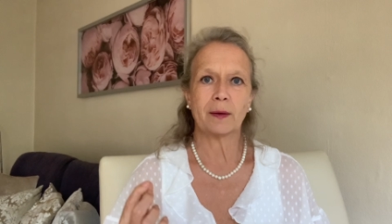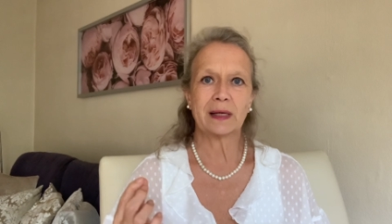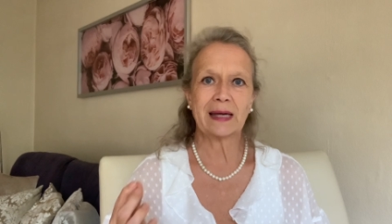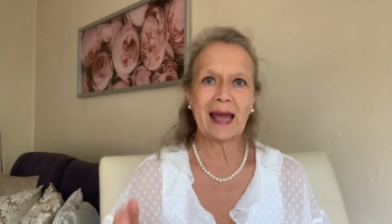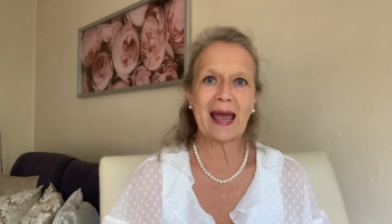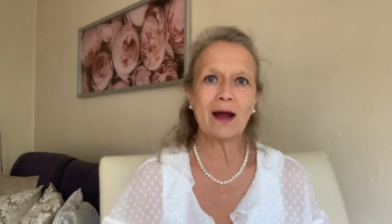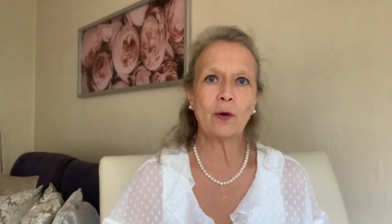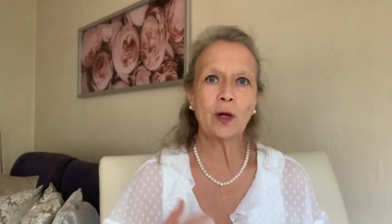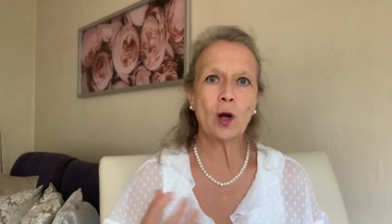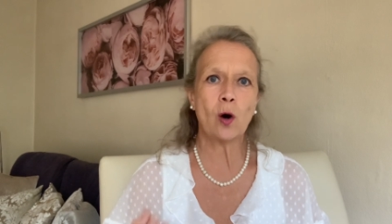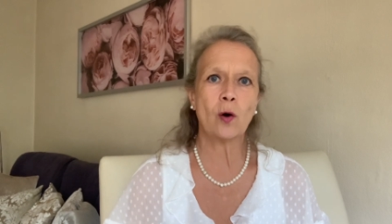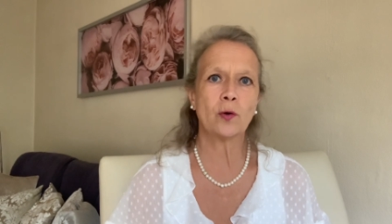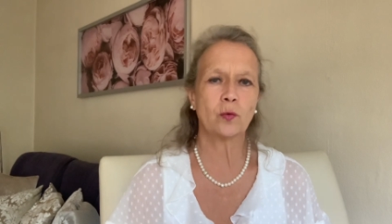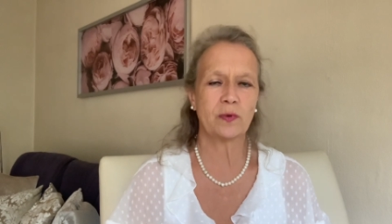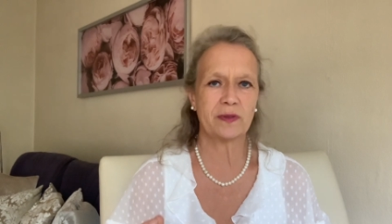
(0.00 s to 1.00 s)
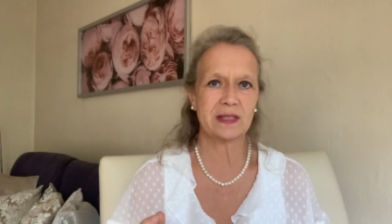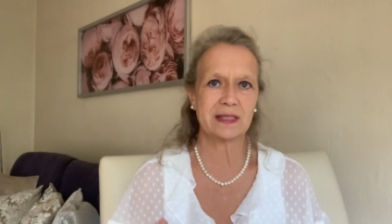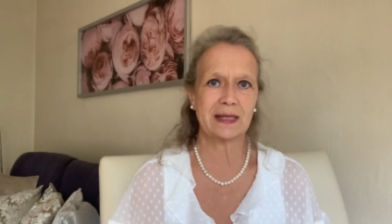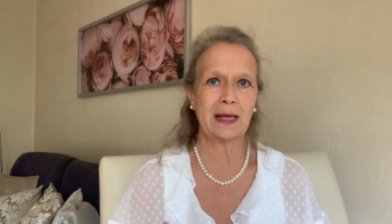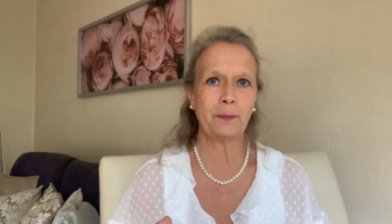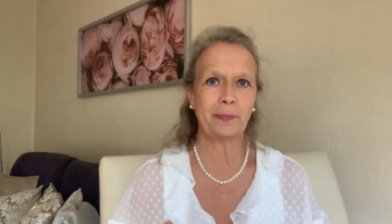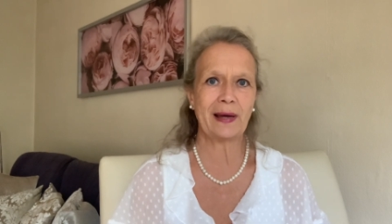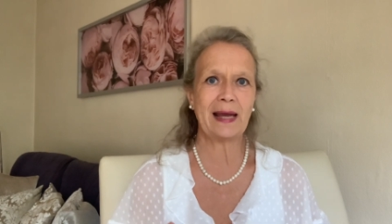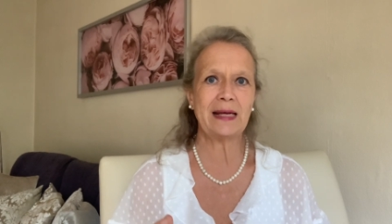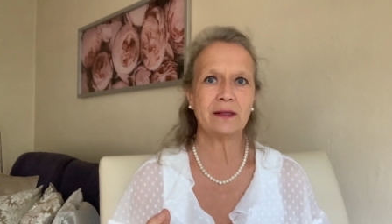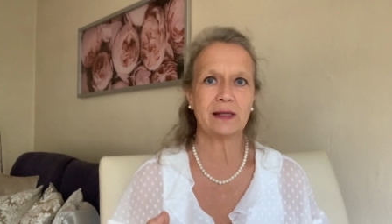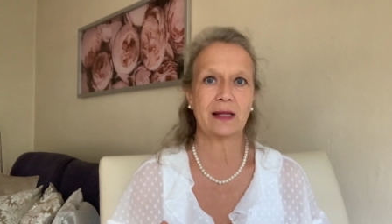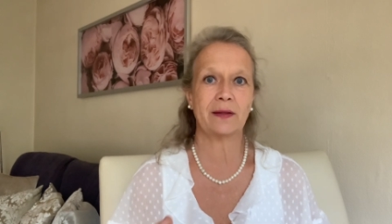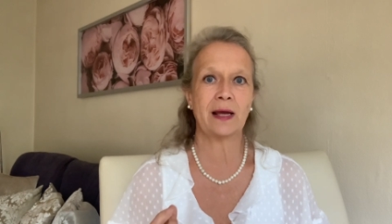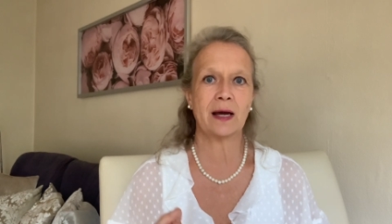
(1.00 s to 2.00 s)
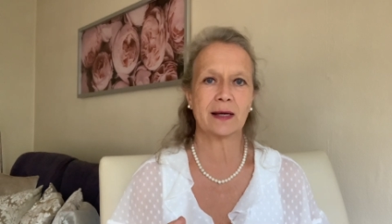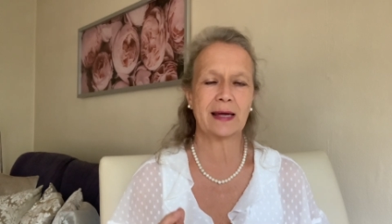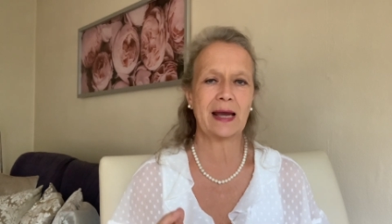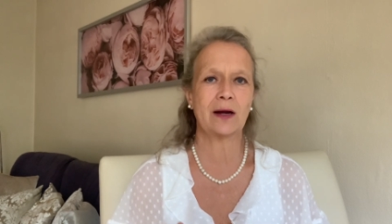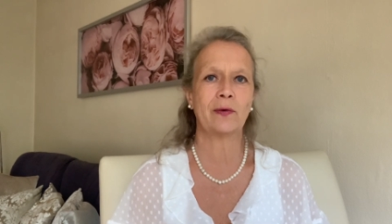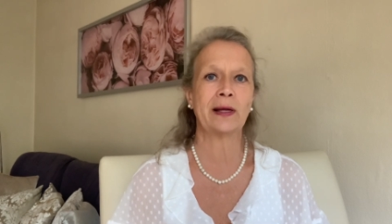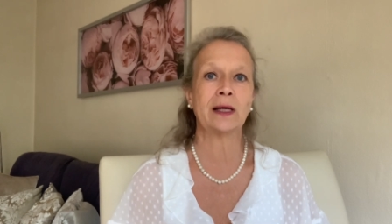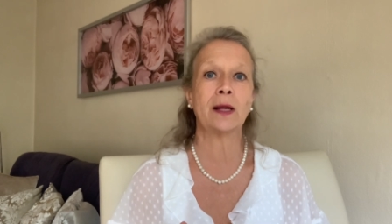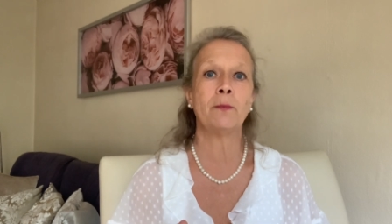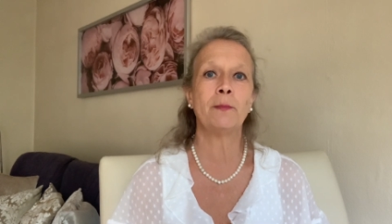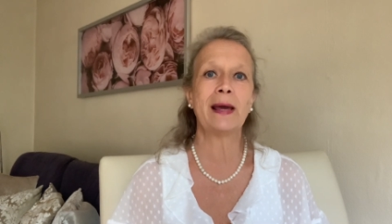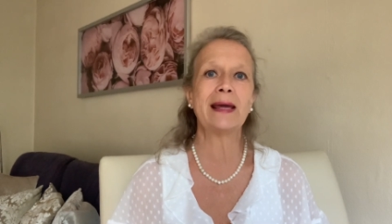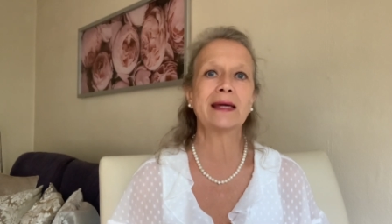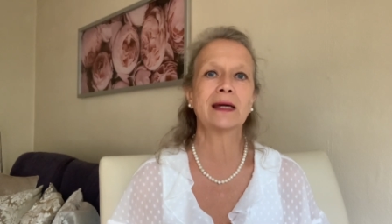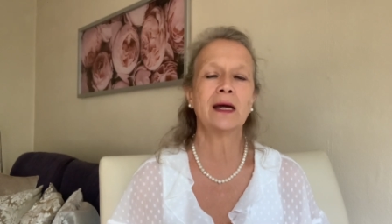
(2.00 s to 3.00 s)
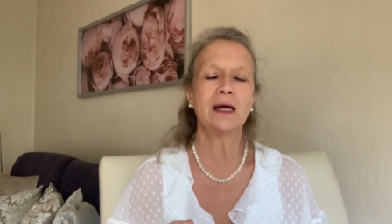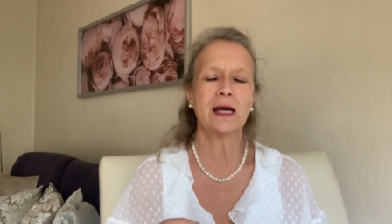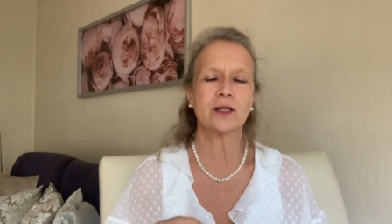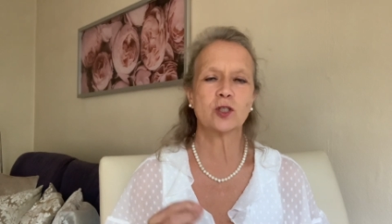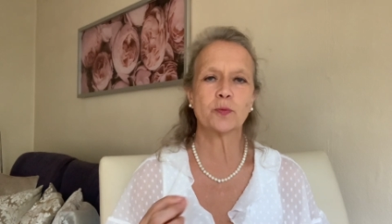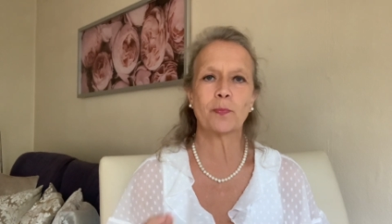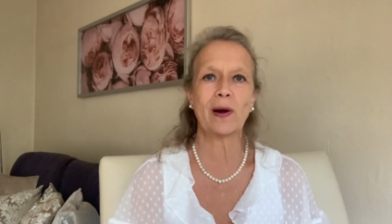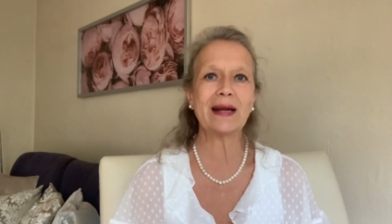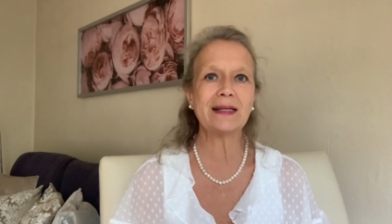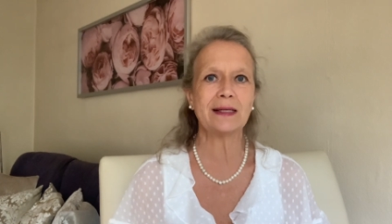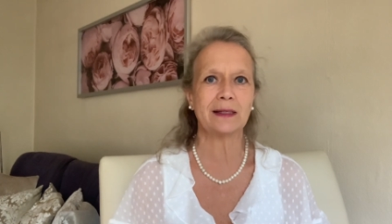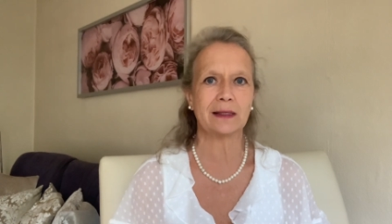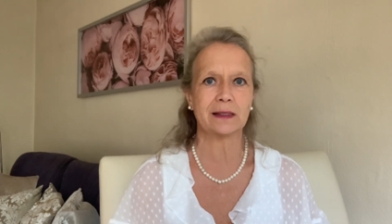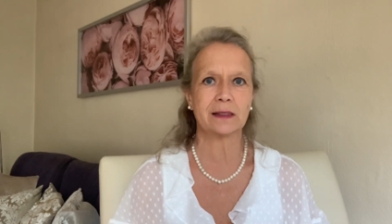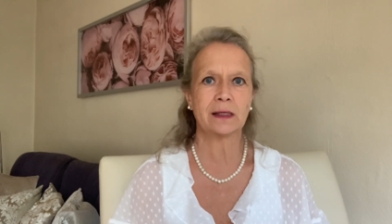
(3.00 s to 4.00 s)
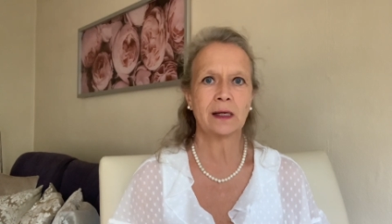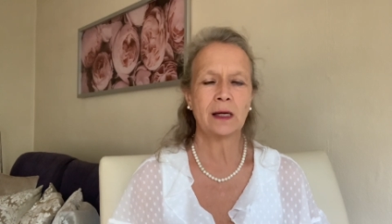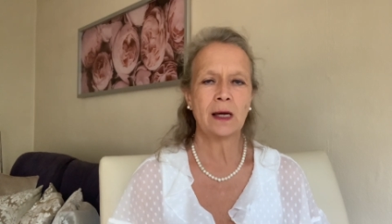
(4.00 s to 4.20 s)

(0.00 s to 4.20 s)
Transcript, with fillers: carry on with the same pain that they are carrying and make and spreading it.